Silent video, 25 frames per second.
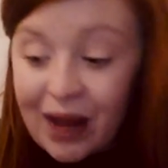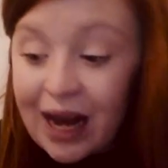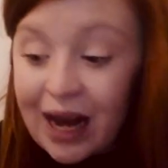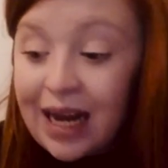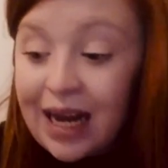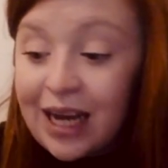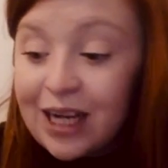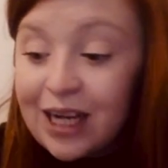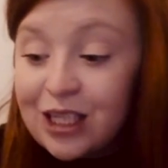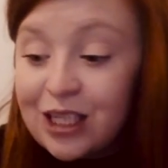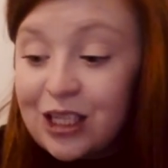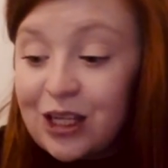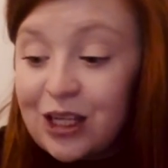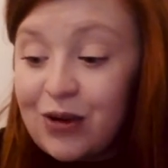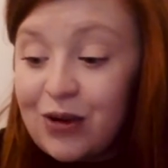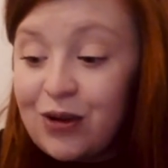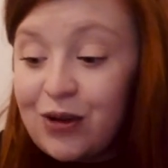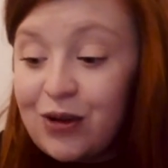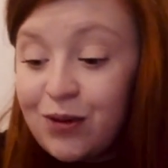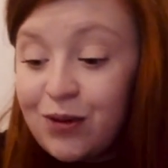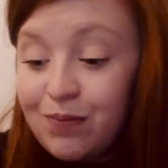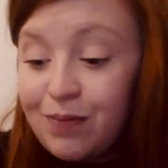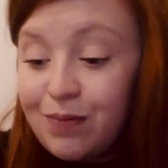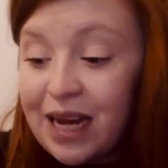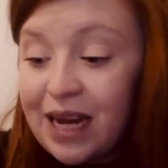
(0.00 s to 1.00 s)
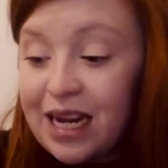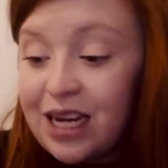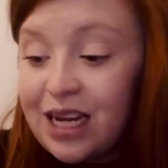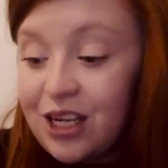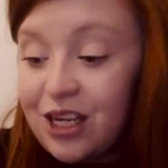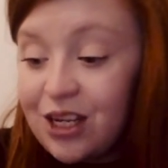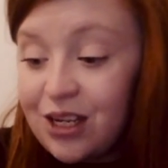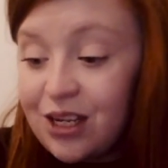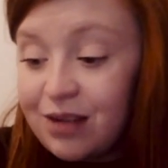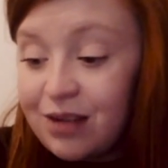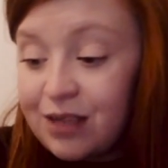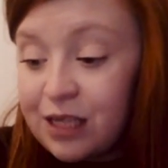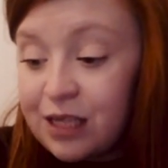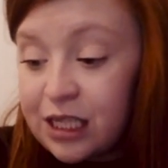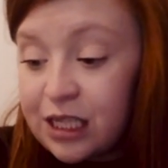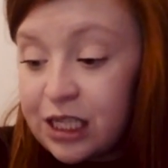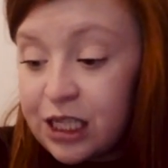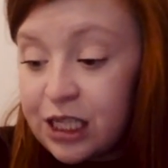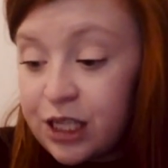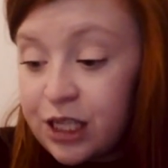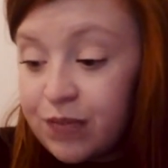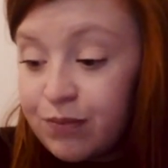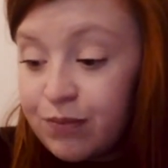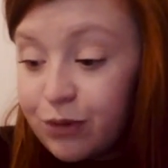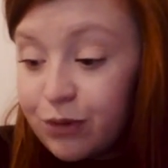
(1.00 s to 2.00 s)
So you may use
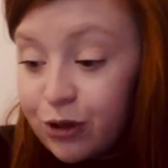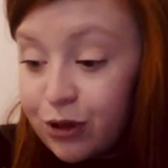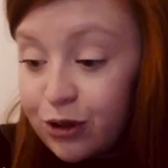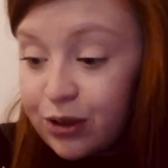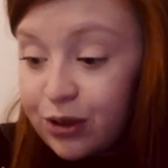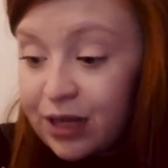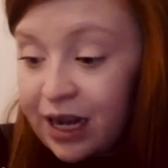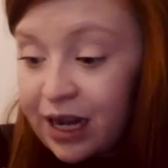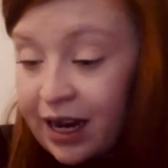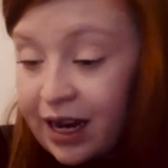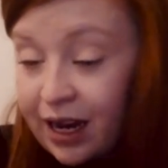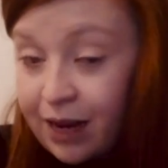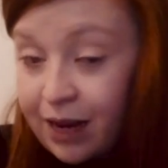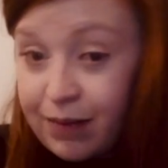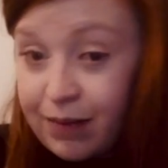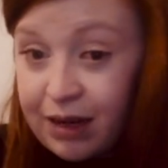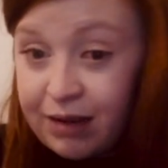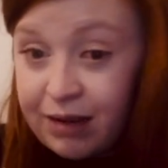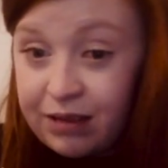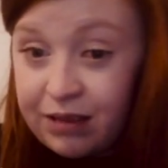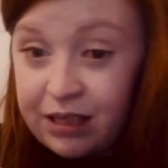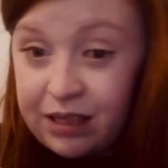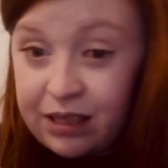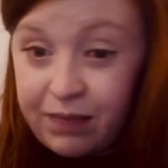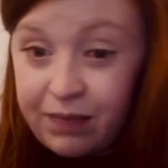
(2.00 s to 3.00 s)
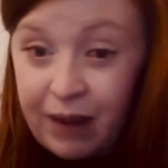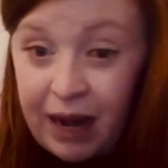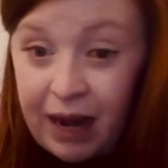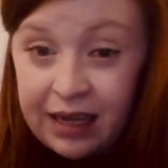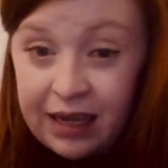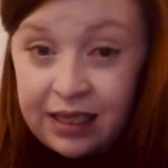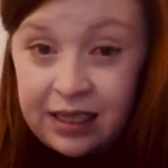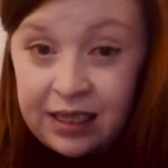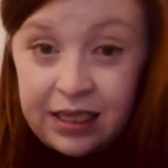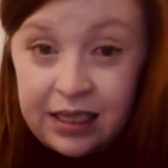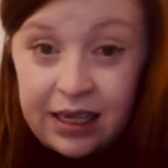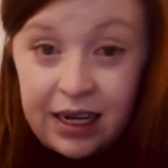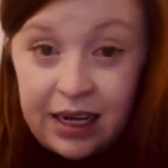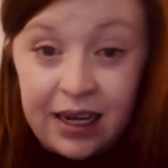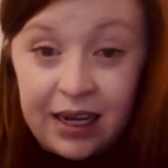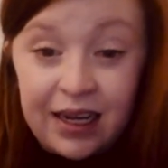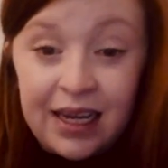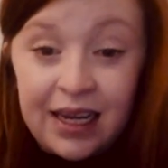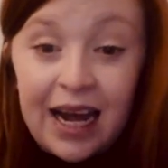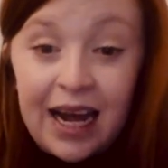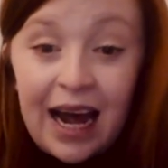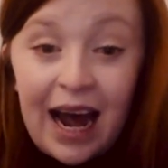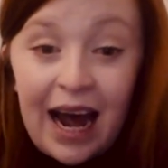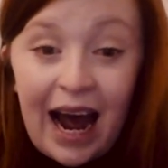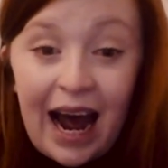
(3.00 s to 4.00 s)
smaller amounts of pasta
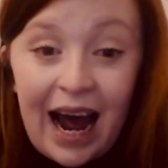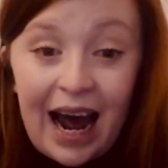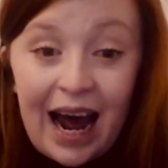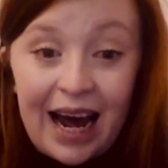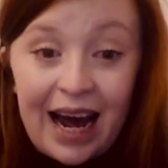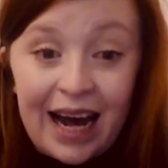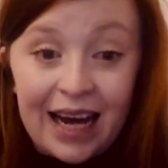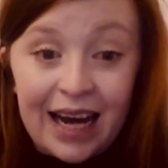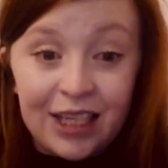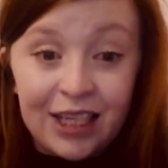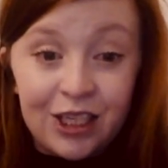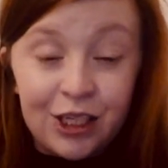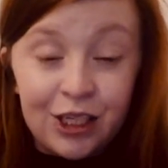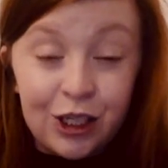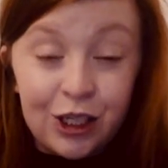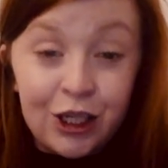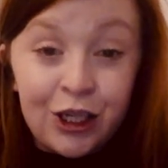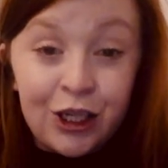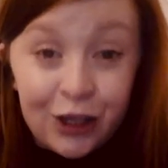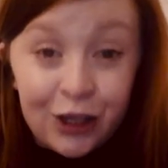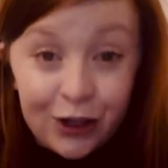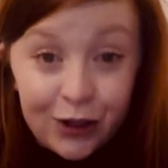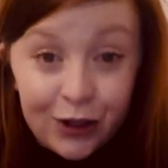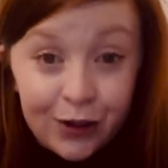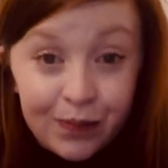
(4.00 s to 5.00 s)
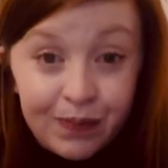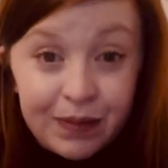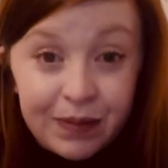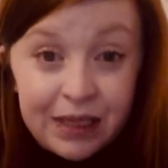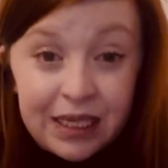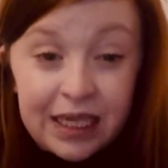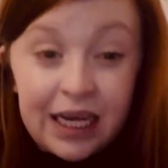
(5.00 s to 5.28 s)
as cubes,